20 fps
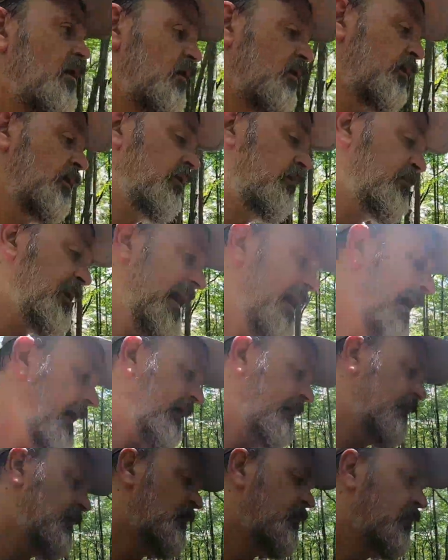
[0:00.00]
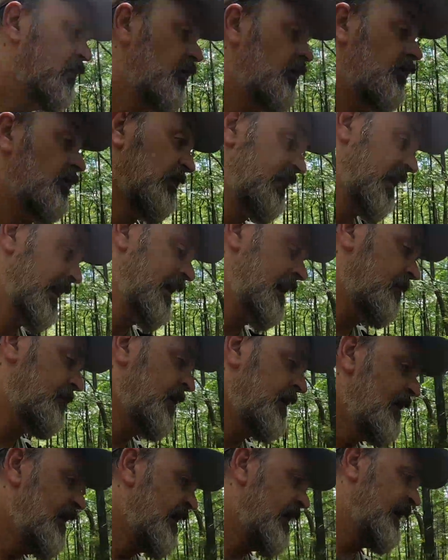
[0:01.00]
or your pack or your
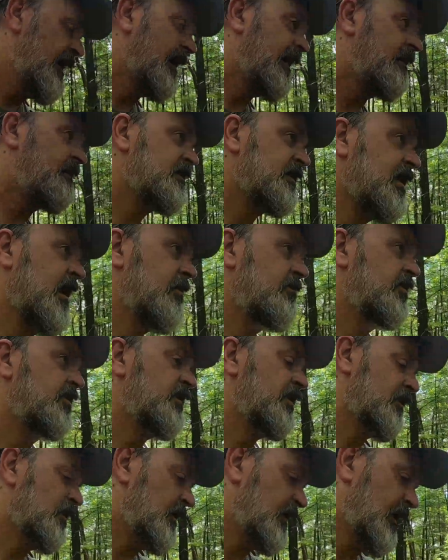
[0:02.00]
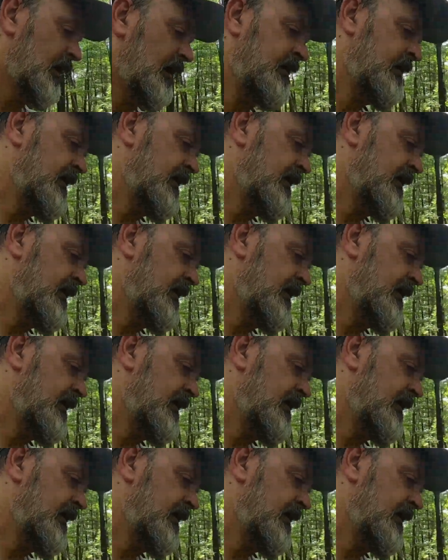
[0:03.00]
camp as an opportunity.